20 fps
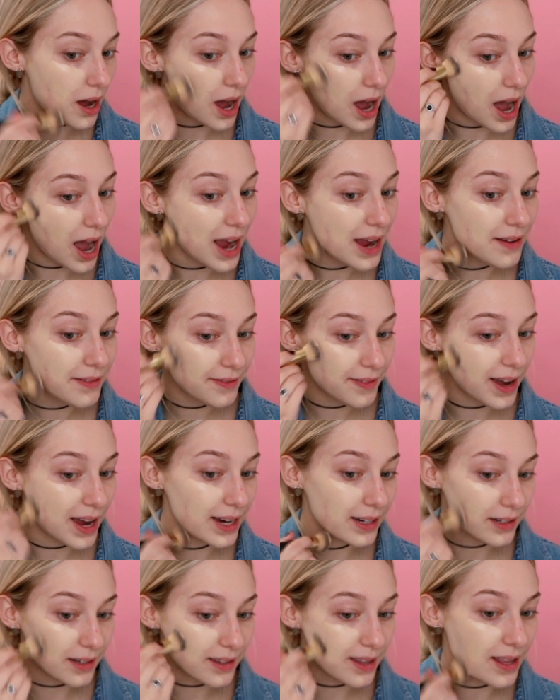I
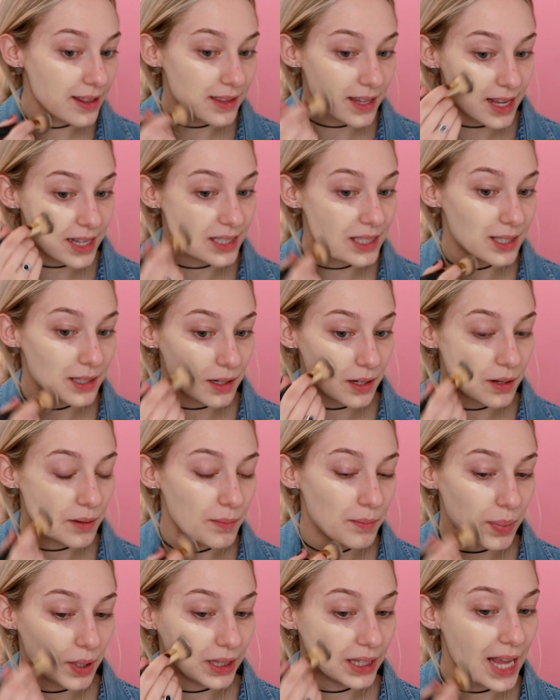find that this
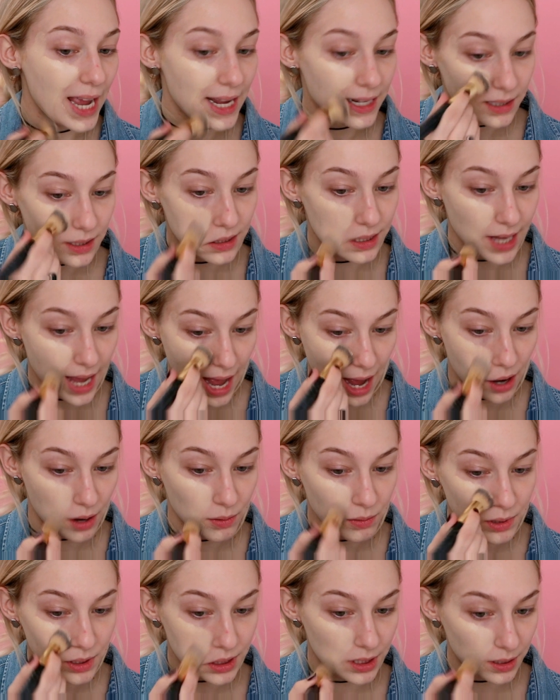blends
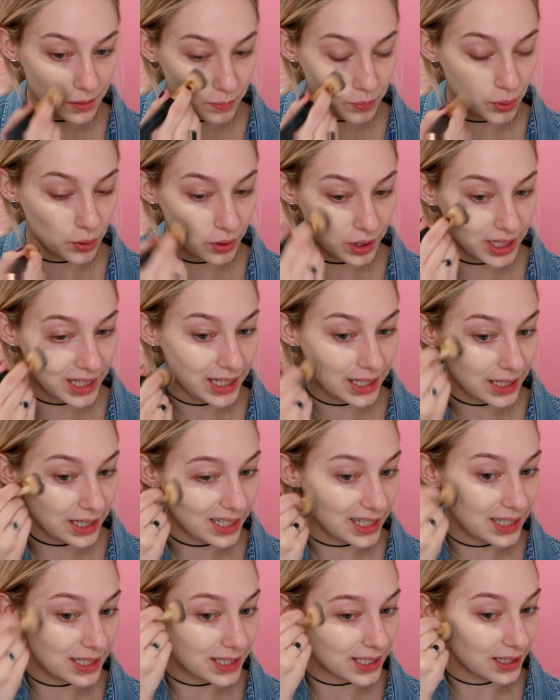out pretty
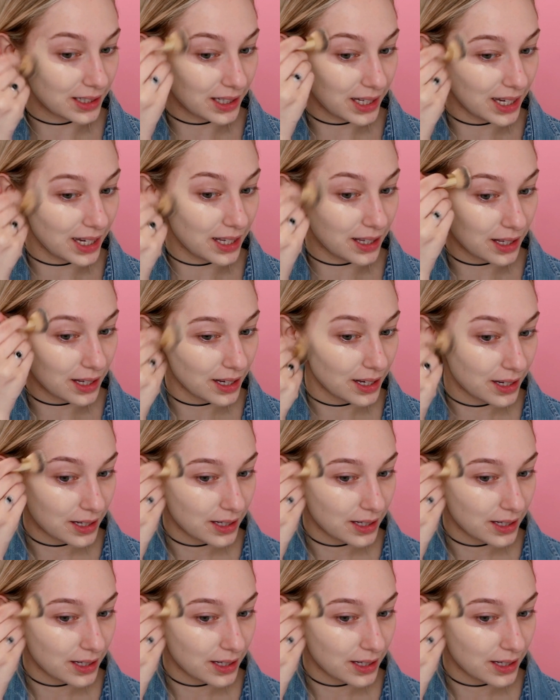easily.